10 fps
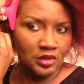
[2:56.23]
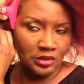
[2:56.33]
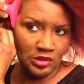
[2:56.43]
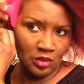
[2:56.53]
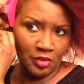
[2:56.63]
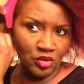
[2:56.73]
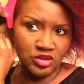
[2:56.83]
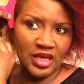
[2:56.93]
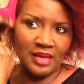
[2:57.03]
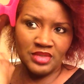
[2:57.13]
So most
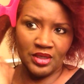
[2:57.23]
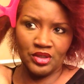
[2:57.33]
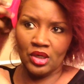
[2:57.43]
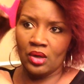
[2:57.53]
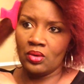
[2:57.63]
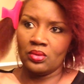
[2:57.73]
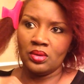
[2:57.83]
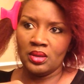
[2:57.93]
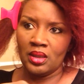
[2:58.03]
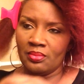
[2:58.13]
times I know
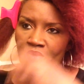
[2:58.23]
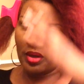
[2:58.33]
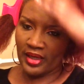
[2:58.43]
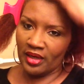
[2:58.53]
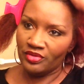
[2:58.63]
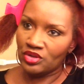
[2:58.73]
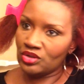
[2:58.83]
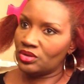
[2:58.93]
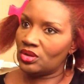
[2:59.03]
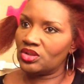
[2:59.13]
I'm going to have
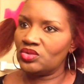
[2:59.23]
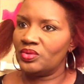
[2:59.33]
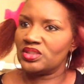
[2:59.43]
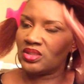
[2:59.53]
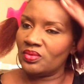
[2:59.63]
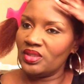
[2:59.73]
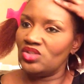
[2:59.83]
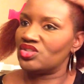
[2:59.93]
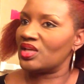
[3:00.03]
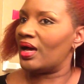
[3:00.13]
a twist on each
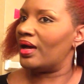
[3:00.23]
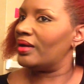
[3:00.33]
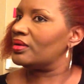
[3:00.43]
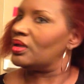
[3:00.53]
side.